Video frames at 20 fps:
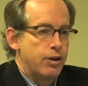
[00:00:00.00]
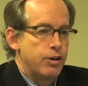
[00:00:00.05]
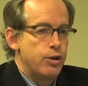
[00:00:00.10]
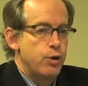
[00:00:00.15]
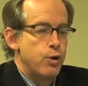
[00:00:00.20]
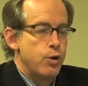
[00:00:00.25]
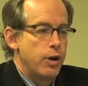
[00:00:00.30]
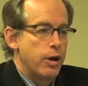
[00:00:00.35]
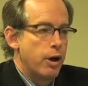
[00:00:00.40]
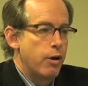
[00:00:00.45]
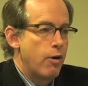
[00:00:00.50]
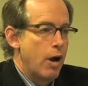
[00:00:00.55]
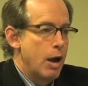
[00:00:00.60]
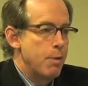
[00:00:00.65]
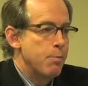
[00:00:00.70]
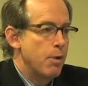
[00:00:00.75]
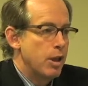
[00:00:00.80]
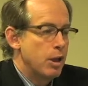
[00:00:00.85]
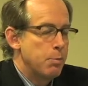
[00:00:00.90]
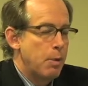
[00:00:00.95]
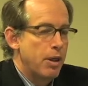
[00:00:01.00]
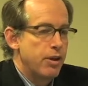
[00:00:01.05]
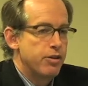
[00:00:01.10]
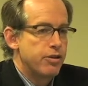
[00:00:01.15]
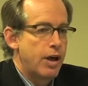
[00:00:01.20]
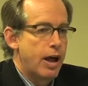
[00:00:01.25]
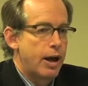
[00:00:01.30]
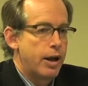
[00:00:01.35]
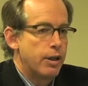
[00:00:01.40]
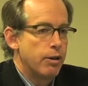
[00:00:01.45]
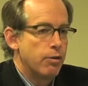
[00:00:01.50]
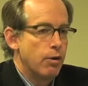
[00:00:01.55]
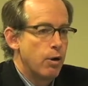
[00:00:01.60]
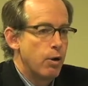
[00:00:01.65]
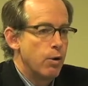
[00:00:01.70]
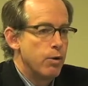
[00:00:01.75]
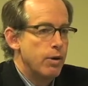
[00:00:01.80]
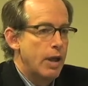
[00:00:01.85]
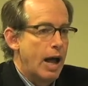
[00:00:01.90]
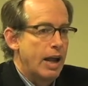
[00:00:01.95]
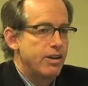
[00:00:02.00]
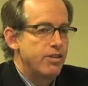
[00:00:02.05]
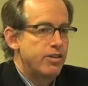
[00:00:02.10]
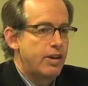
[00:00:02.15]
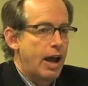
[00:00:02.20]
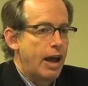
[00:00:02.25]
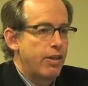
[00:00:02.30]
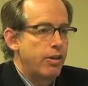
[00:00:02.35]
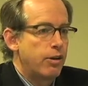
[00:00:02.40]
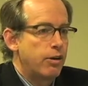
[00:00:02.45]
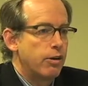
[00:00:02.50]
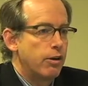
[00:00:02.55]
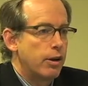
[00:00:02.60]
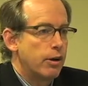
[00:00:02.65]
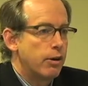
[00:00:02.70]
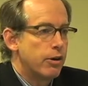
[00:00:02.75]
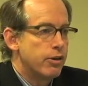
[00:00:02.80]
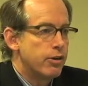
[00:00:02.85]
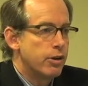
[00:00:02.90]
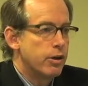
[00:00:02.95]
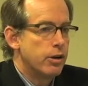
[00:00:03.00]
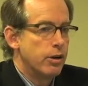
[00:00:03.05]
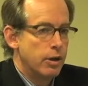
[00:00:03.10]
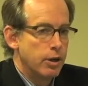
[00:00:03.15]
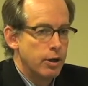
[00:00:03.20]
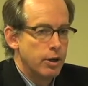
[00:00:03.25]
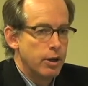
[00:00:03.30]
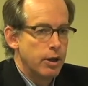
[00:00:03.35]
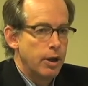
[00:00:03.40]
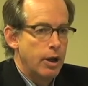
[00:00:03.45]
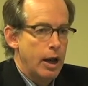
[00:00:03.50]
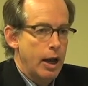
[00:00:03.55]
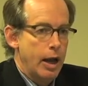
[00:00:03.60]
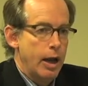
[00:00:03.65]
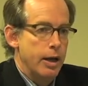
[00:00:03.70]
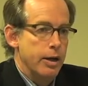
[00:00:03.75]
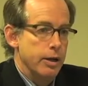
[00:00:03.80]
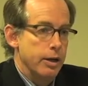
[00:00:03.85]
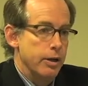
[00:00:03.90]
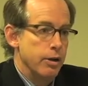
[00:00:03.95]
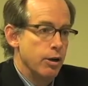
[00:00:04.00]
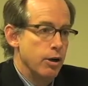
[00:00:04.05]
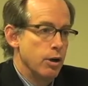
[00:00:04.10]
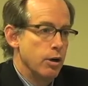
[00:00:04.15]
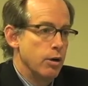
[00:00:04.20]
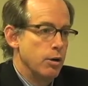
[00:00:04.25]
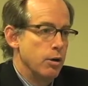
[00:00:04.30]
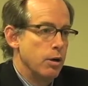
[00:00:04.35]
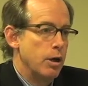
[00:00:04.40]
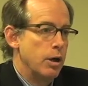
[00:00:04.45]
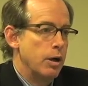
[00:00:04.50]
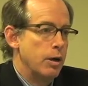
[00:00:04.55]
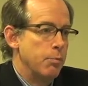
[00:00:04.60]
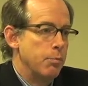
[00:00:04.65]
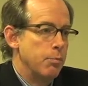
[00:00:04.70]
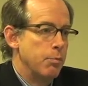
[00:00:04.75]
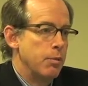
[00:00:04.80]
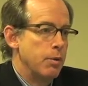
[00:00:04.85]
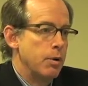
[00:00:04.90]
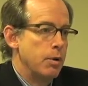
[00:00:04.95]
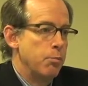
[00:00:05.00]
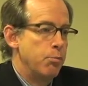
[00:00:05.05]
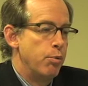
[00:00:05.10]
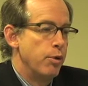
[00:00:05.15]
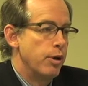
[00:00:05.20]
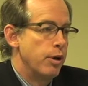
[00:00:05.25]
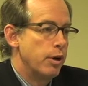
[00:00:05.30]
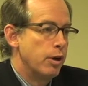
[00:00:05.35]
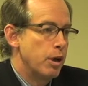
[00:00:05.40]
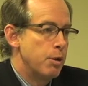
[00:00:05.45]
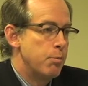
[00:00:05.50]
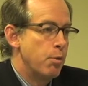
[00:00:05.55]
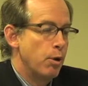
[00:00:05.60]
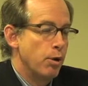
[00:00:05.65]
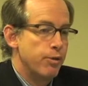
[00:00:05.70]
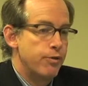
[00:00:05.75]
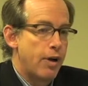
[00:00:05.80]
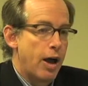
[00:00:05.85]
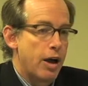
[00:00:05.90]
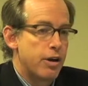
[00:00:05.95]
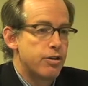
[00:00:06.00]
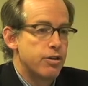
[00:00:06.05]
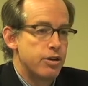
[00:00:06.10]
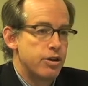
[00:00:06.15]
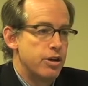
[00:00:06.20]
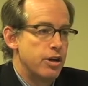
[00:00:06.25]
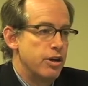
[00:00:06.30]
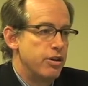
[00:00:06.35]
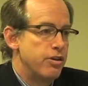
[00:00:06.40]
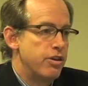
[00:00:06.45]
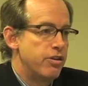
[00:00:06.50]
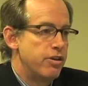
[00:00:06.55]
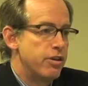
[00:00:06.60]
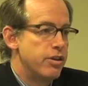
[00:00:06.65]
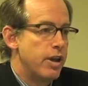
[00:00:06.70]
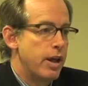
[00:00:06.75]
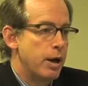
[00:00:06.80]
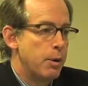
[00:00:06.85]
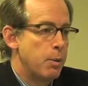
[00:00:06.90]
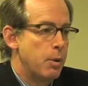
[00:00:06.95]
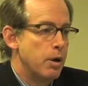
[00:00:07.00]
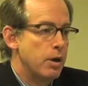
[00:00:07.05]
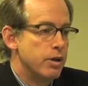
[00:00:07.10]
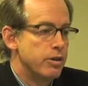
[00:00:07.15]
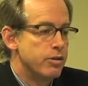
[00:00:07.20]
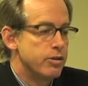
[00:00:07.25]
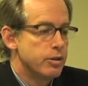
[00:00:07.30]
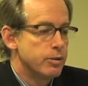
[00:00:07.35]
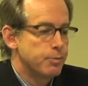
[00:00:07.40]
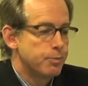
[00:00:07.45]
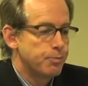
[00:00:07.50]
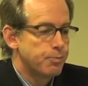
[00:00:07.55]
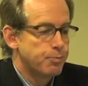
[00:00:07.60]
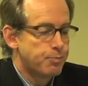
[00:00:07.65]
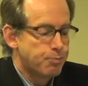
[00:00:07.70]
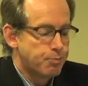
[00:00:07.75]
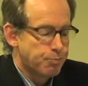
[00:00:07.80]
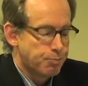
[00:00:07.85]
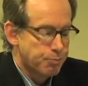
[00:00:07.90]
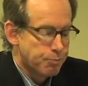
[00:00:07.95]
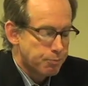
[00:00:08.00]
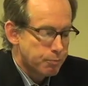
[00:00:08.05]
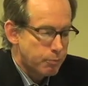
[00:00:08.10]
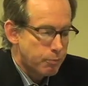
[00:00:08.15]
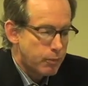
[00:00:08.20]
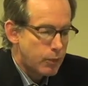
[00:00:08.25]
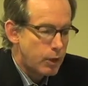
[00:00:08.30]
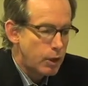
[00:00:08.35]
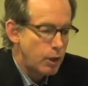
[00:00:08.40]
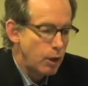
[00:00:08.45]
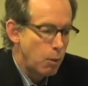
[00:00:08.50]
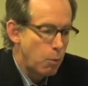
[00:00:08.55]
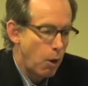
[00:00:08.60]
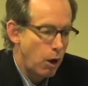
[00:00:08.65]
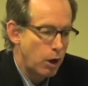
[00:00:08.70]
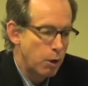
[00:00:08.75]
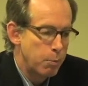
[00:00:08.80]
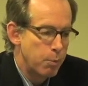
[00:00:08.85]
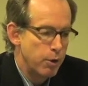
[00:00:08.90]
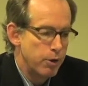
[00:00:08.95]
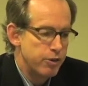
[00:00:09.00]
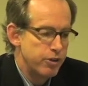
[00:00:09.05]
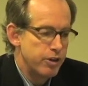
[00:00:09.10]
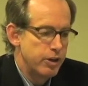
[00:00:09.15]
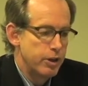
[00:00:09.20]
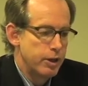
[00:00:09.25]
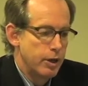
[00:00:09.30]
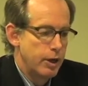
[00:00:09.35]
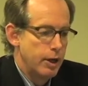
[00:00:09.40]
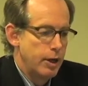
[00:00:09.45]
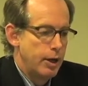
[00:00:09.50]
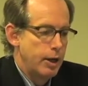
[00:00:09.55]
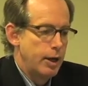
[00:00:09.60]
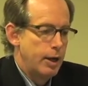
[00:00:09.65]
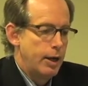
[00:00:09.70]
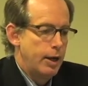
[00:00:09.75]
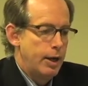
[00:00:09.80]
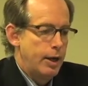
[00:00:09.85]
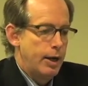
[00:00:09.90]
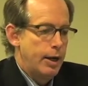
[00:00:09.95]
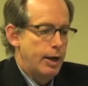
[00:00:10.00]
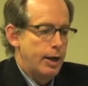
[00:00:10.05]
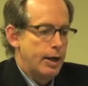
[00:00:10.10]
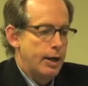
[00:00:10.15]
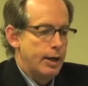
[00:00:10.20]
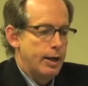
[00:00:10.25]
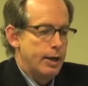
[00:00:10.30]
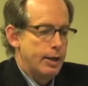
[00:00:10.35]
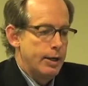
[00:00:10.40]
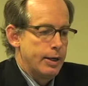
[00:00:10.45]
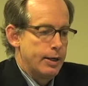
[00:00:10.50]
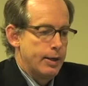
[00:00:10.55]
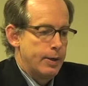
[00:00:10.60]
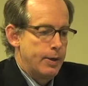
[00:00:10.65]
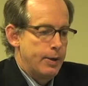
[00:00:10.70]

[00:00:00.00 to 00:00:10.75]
shooting a grandmother by the side of the road? That's Catholic literature, and in her um, brilliantly bold fashion, she insisted that it was. Walker Percy uh,